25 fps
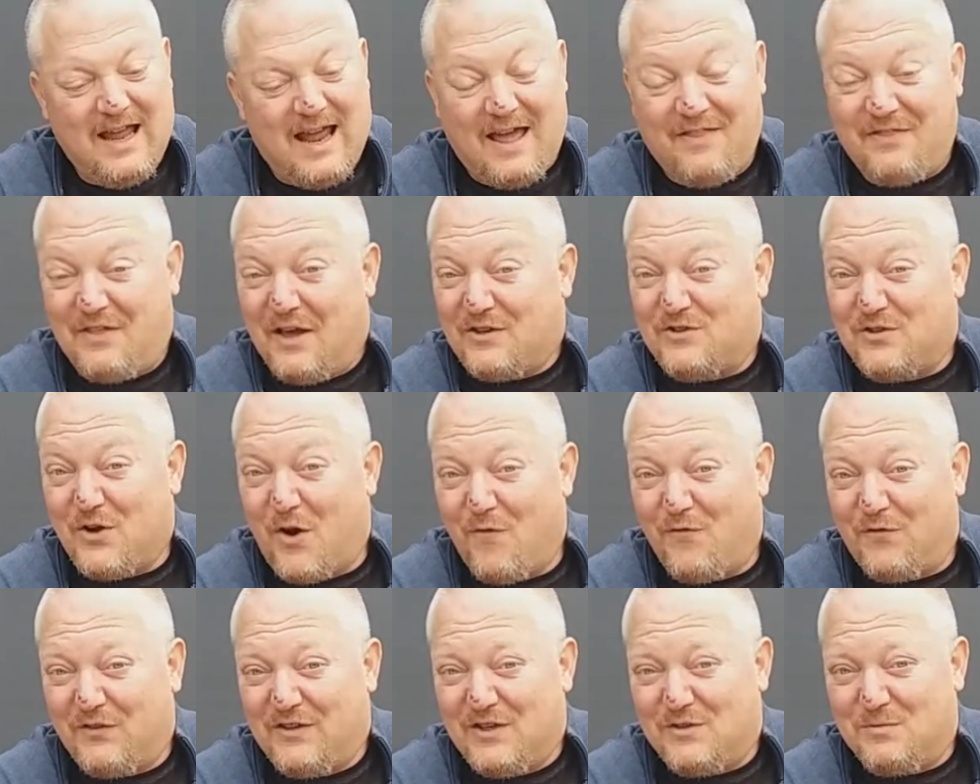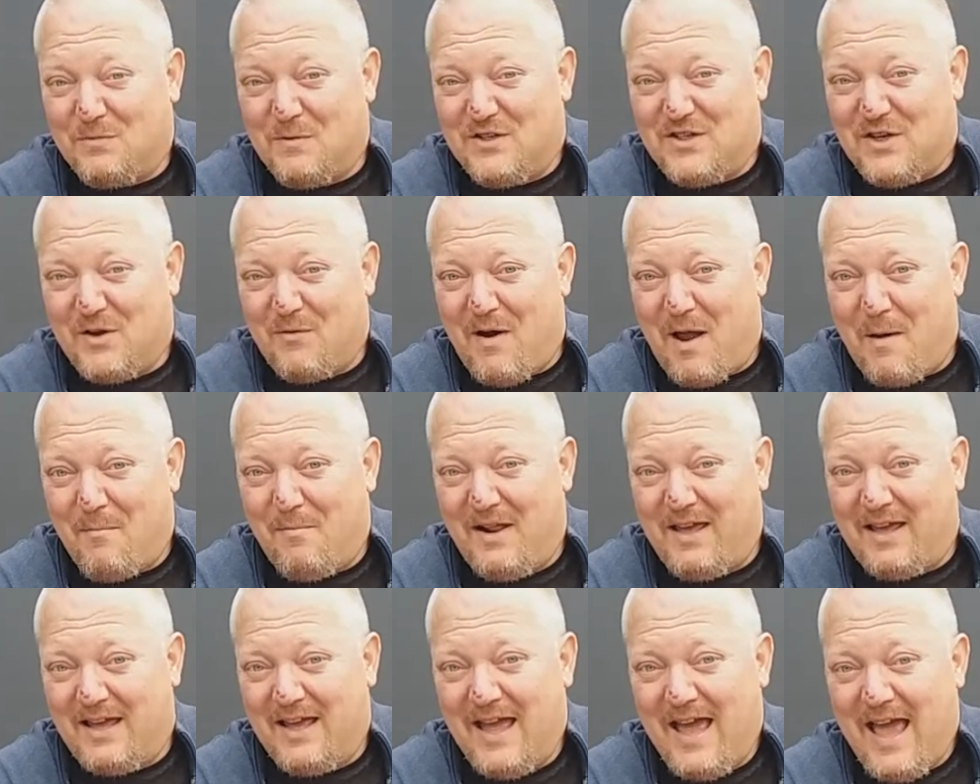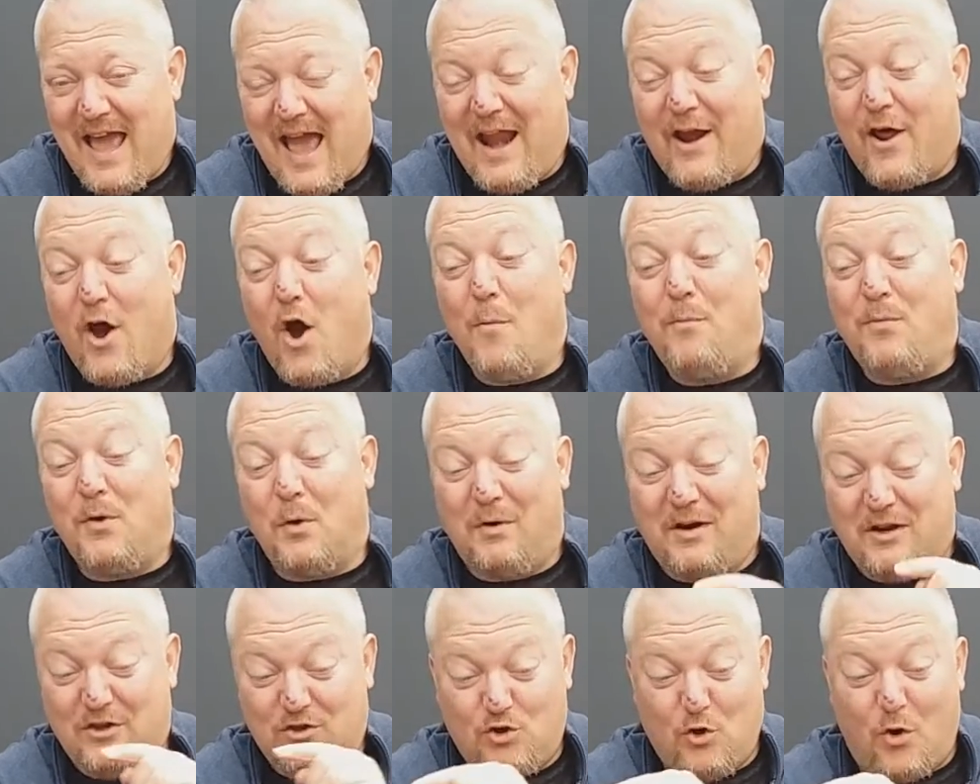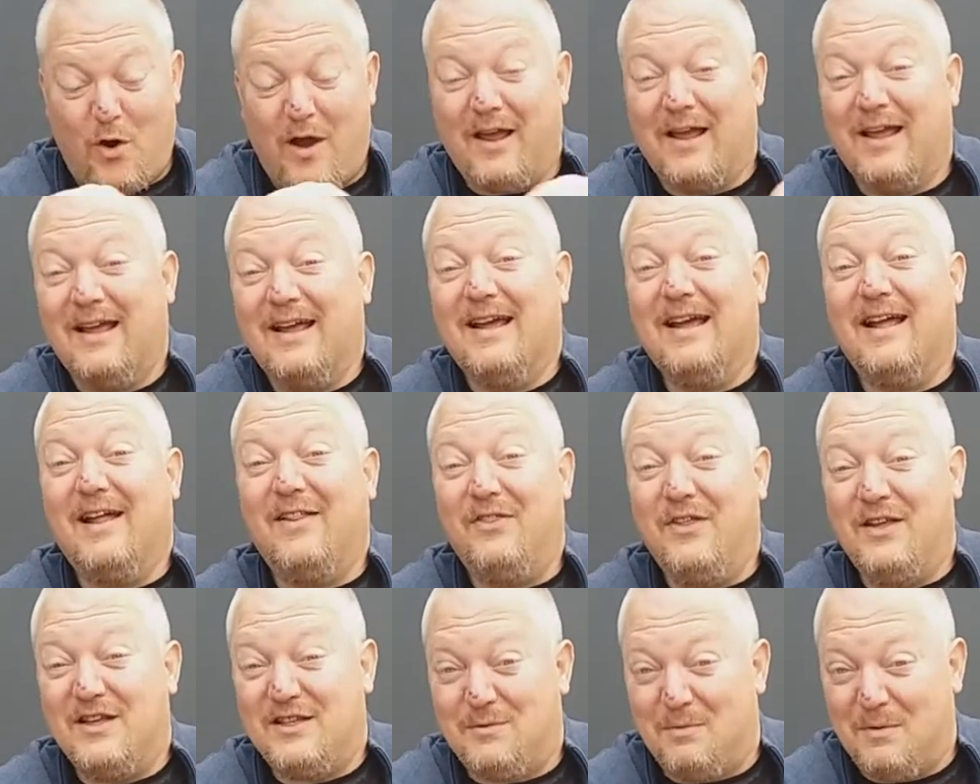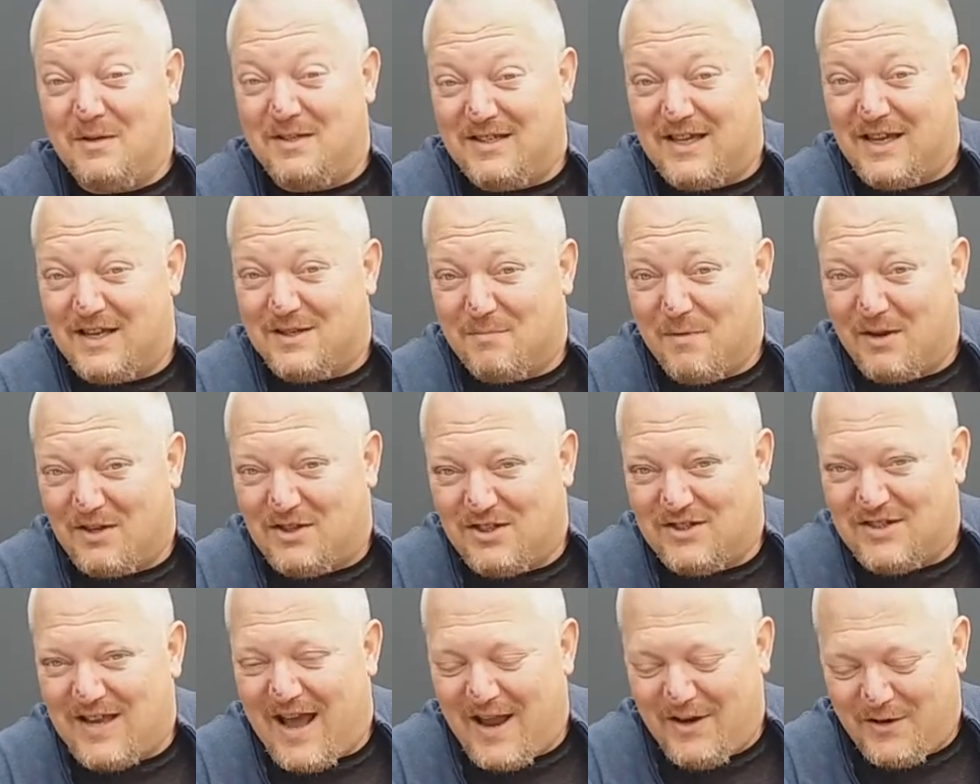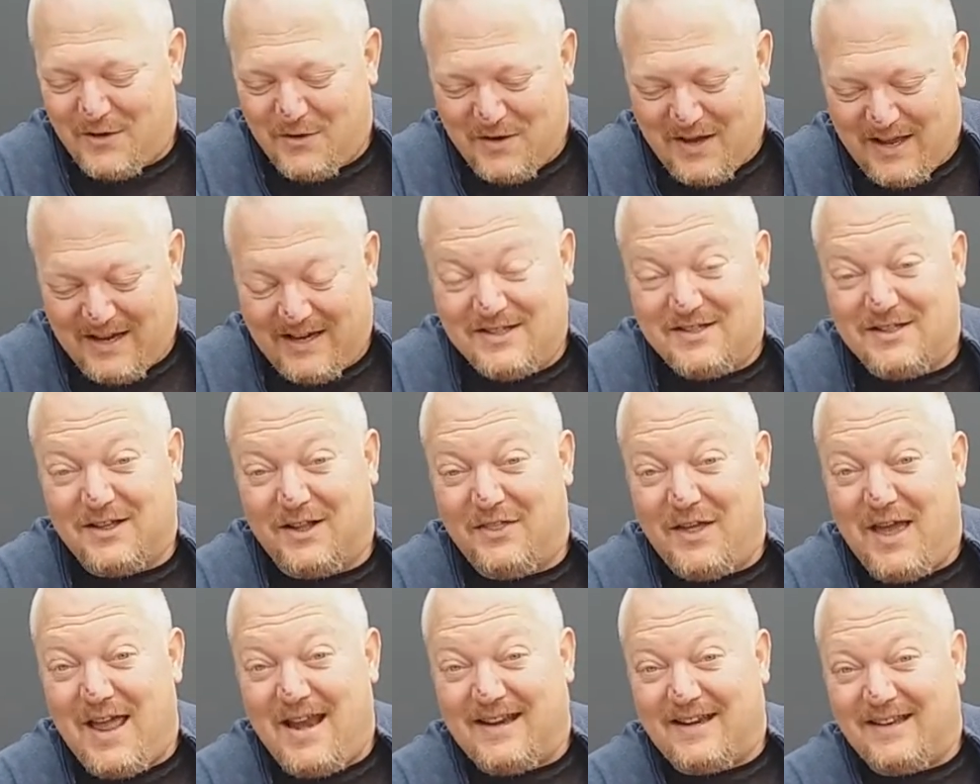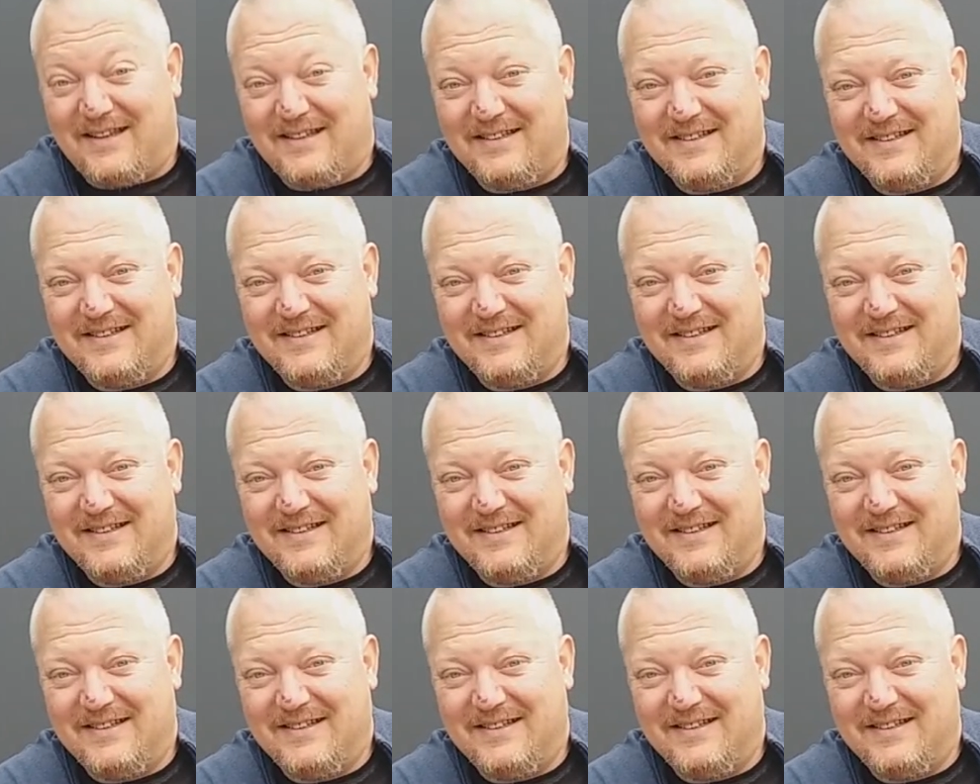And that's all for this Whiskey Rambling, and I hope you will enjoy this whiskey as much as I do. And until then,